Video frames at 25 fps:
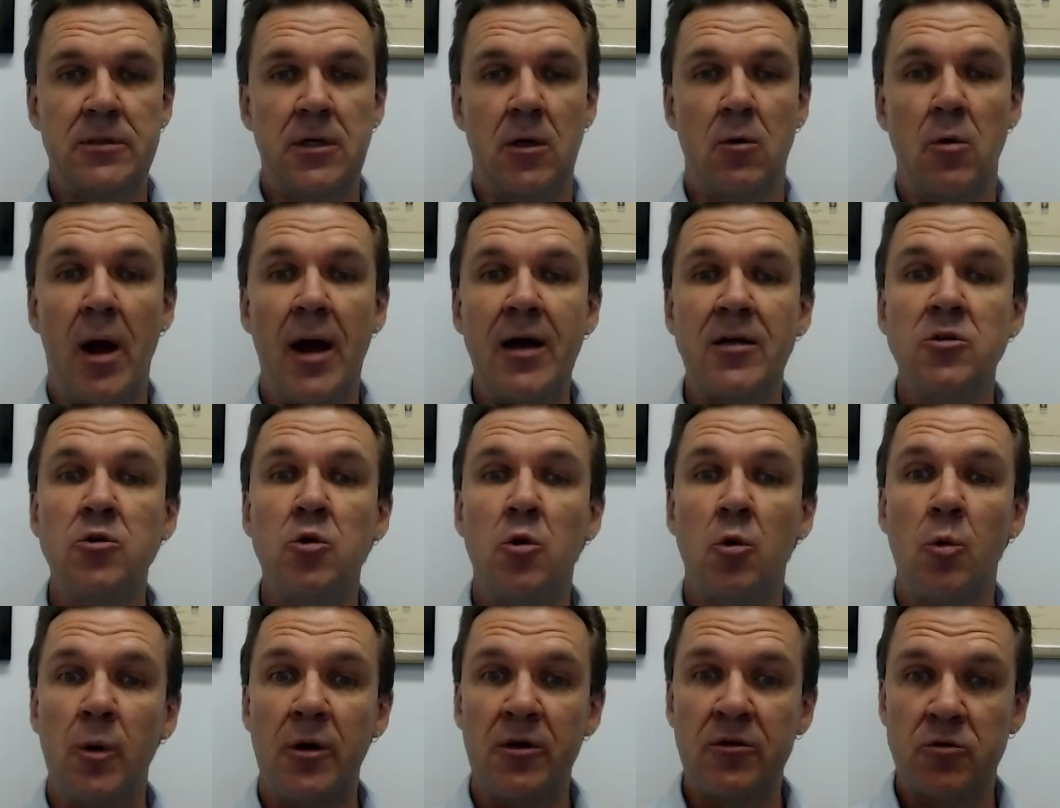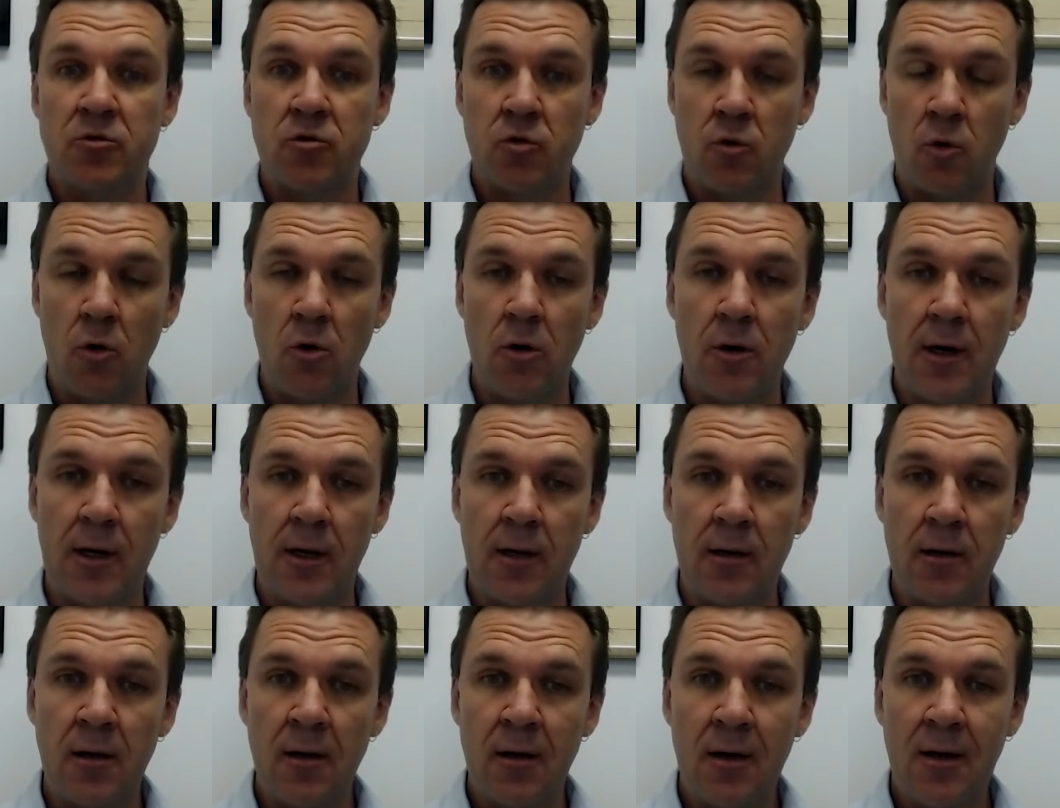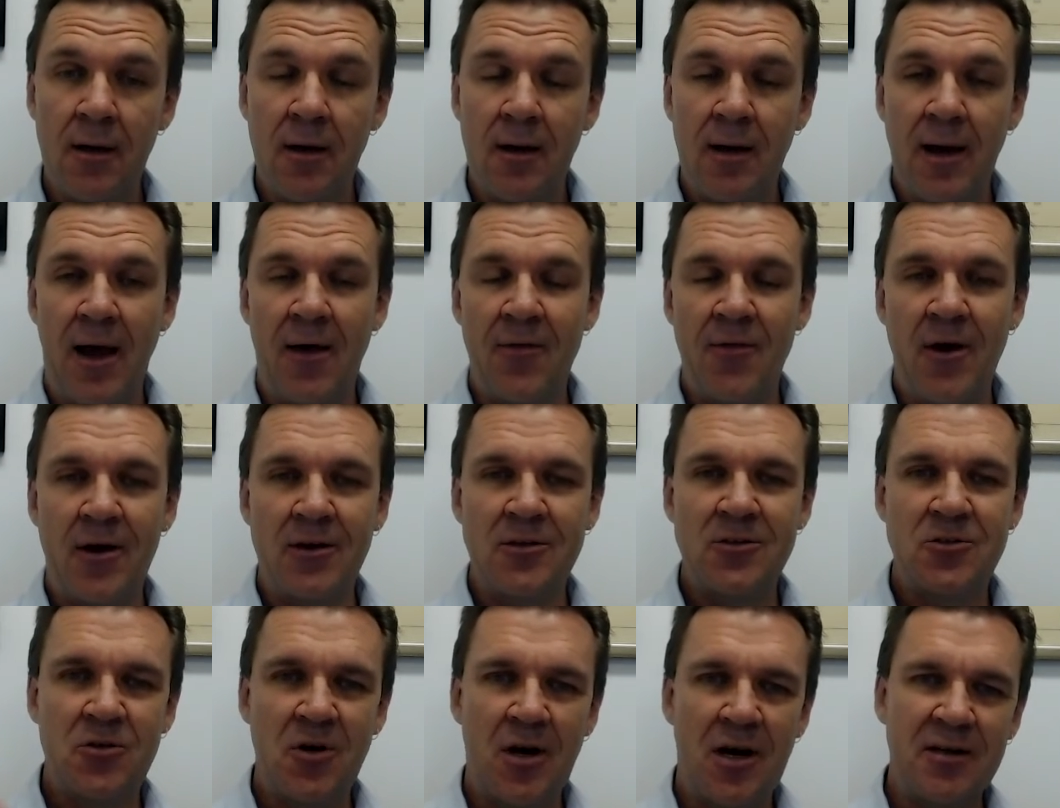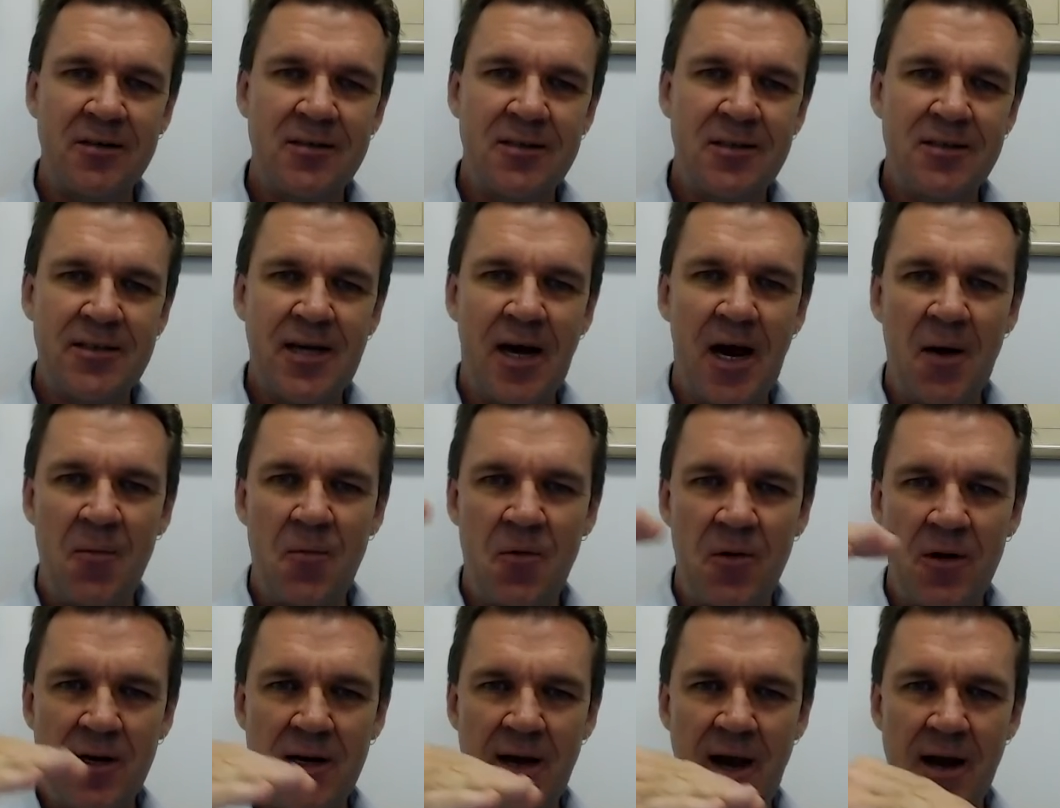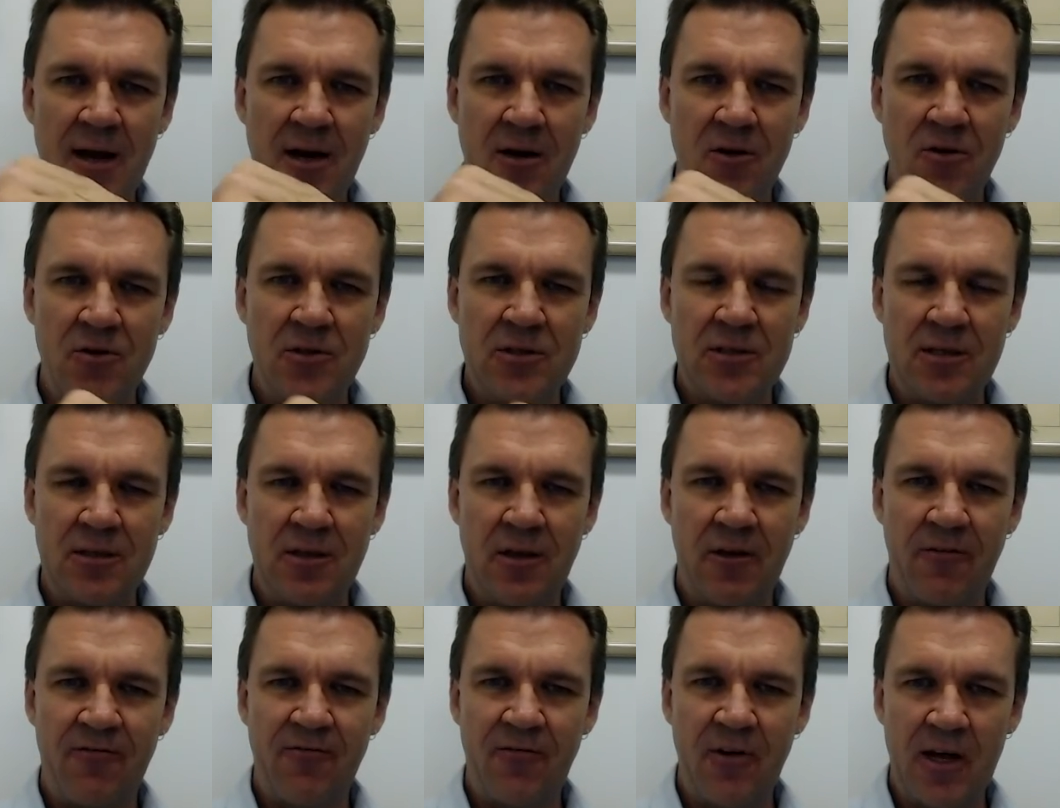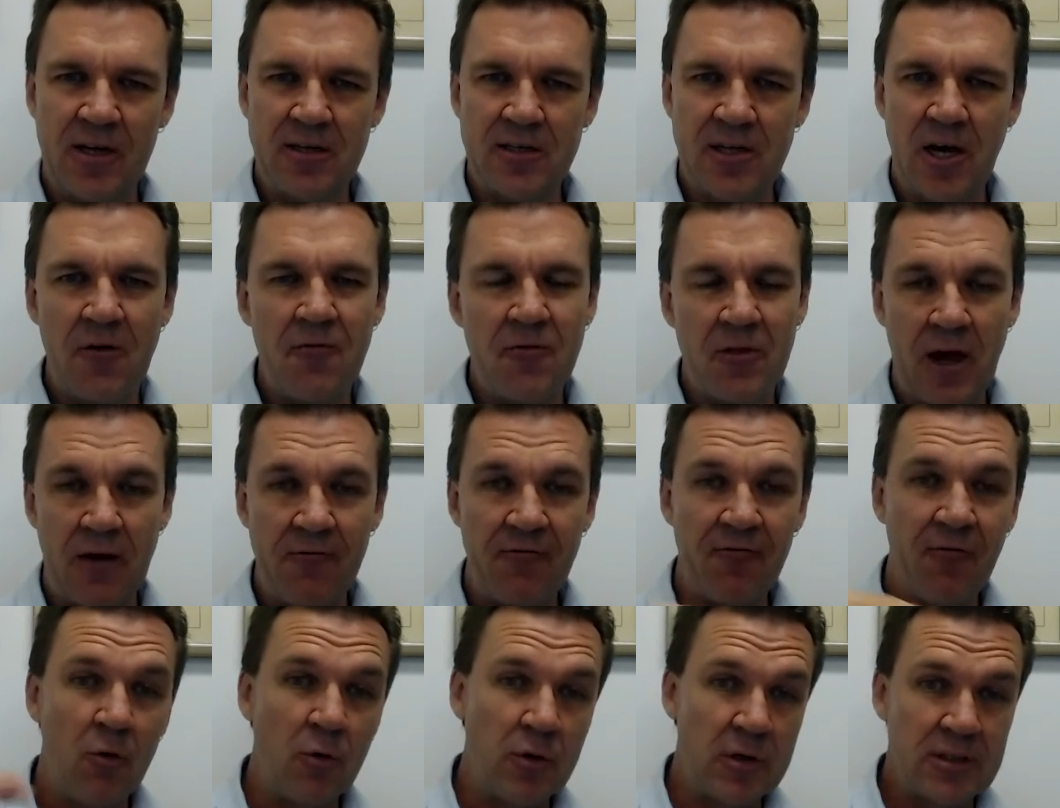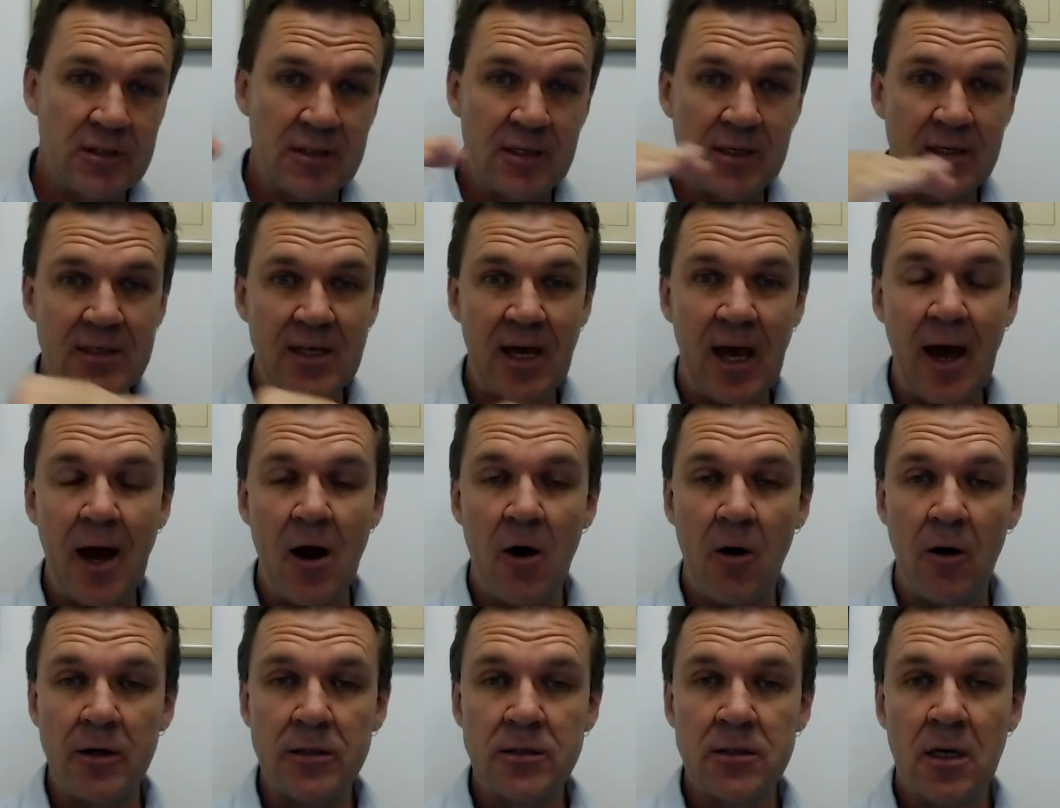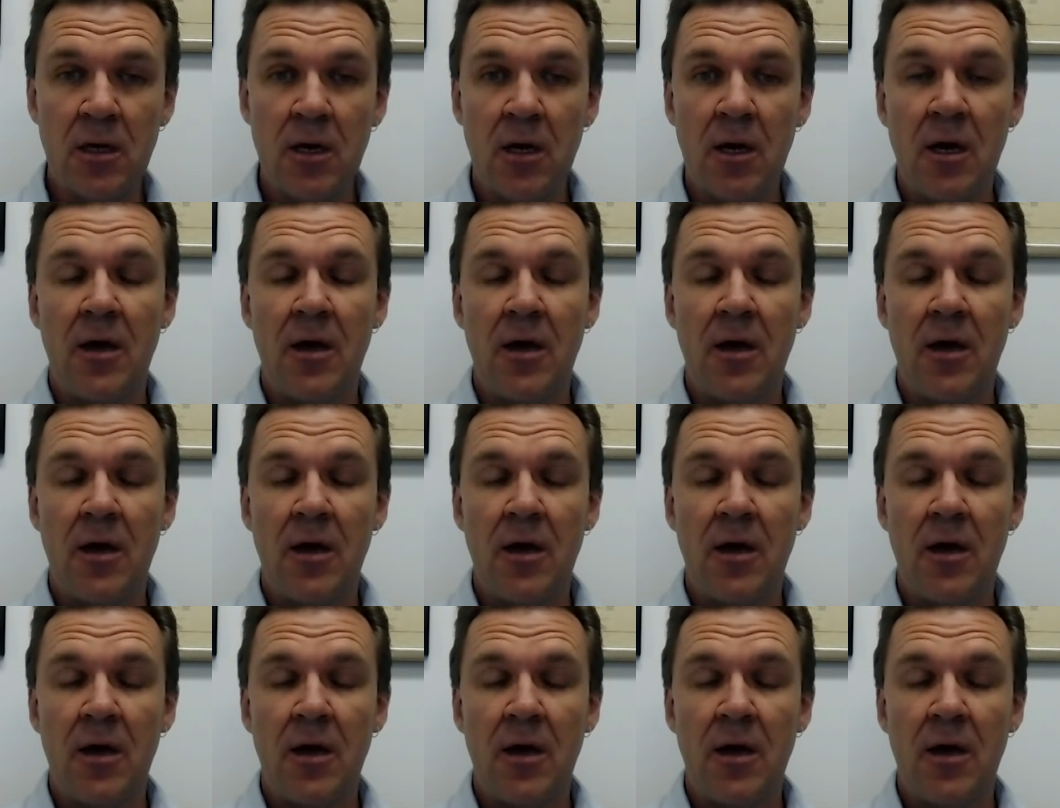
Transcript: So as you're withdrawing and those drugs are tapering down and losing their effect over that 4 to 6 hours,